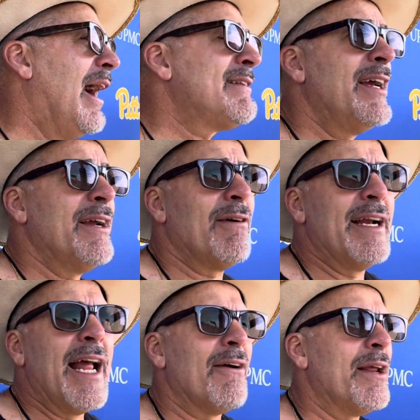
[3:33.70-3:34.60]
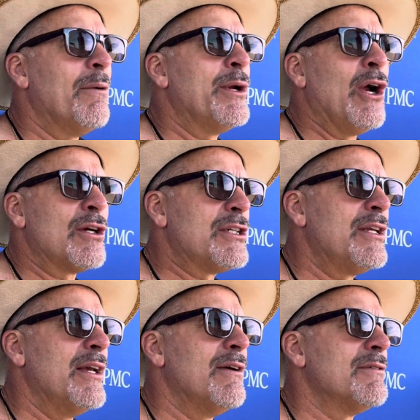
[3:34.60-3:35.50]
I'll tell you right now. We talk,
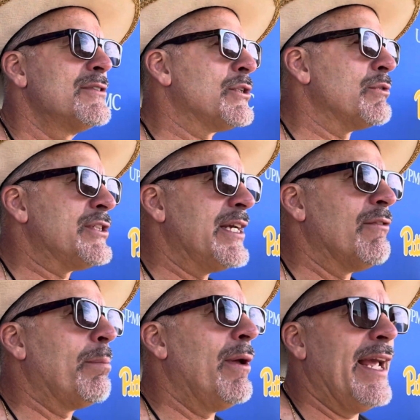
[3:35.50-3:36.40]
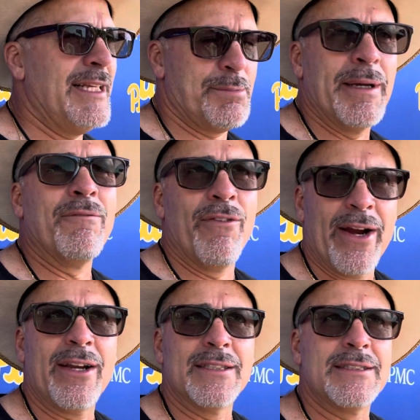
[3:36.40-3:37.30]
just receiver play. He's been
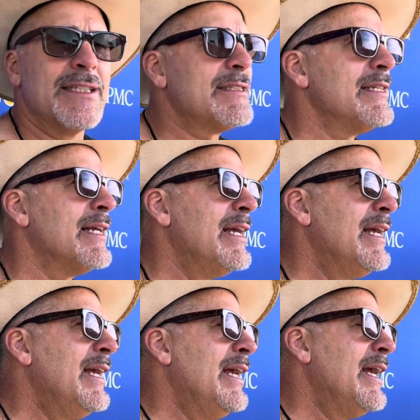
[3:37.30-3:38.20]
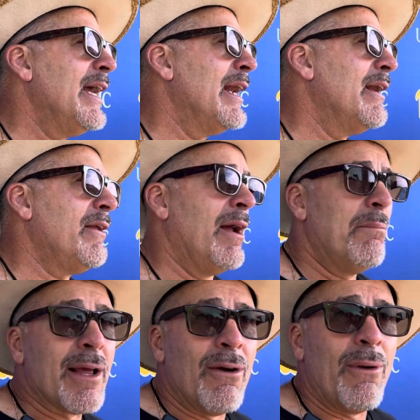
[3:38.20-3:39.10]
very consistent. And, I'm
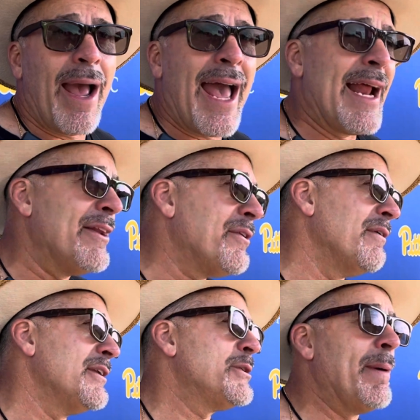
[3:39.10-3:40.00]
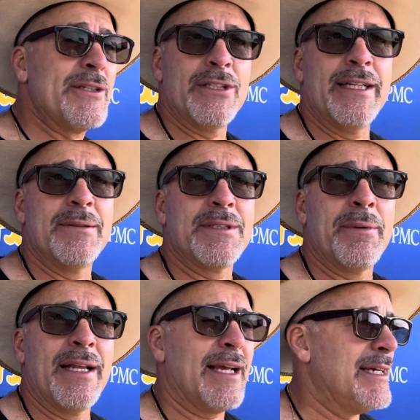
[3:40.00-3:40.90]
going to go add into it special teams. I
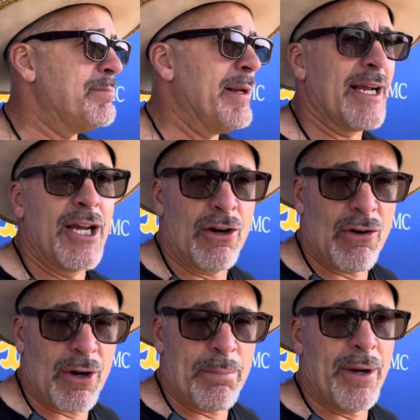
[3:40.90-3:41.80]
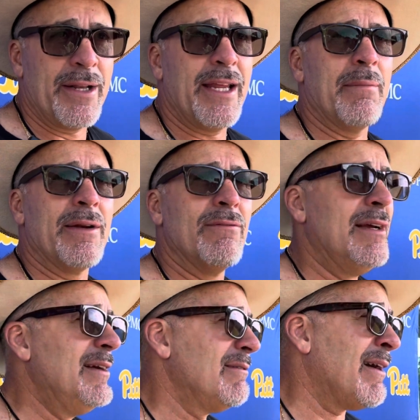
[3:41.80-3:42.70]
mean, that guy's been a gunner on our punt team. And
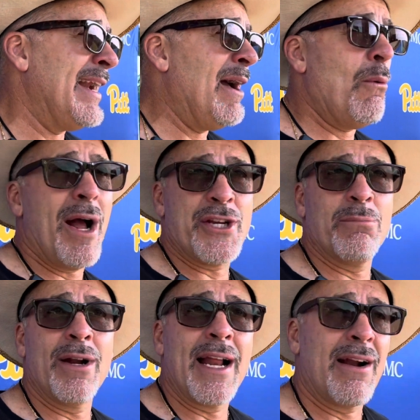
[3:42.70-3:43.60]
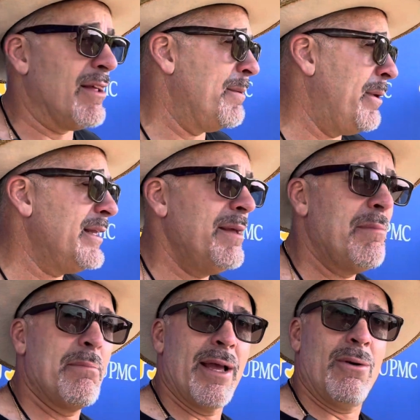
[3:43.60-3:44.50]
right now watching him run down on the punt team,
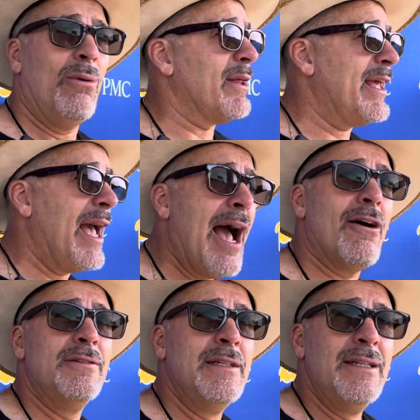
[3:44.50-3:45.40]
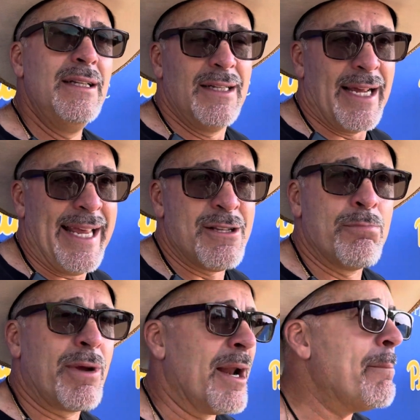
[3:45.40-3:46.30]
I'm like, holy cow. Like, he's
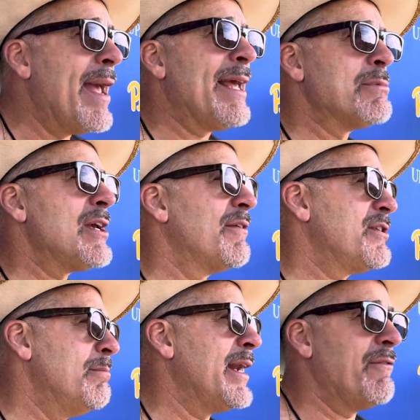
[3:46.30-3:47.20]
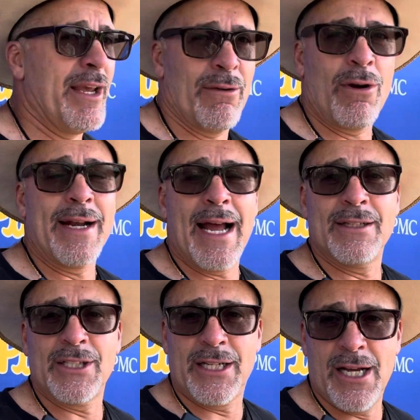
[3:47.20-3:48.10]
going to make himself some money if he can run down
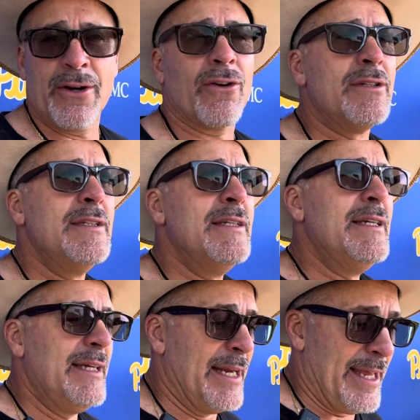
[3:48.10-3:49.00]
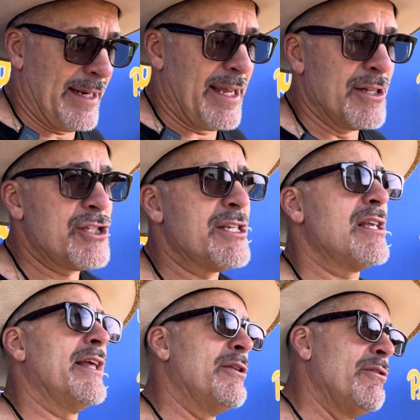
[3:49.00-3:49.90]
as a gunner. And he can
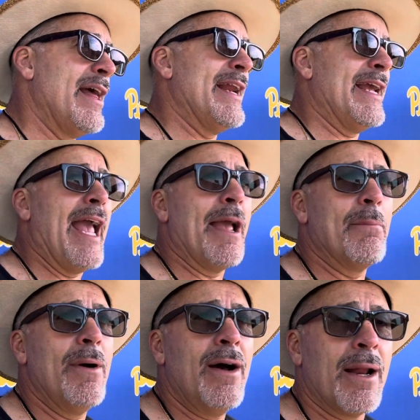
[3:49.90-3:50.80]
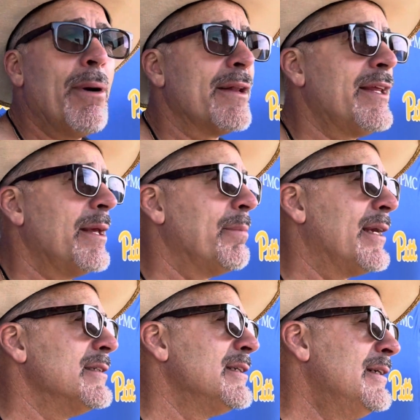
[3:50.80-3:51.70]
consistently do that in a game on a punt team
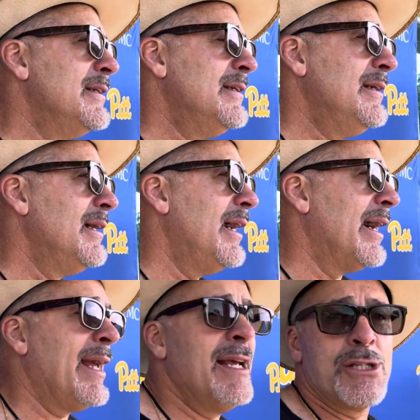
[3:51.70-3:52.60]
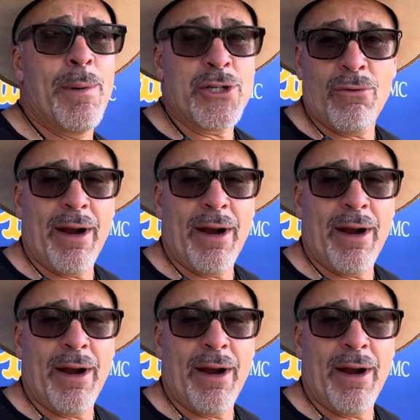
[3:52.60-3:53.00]
because he's special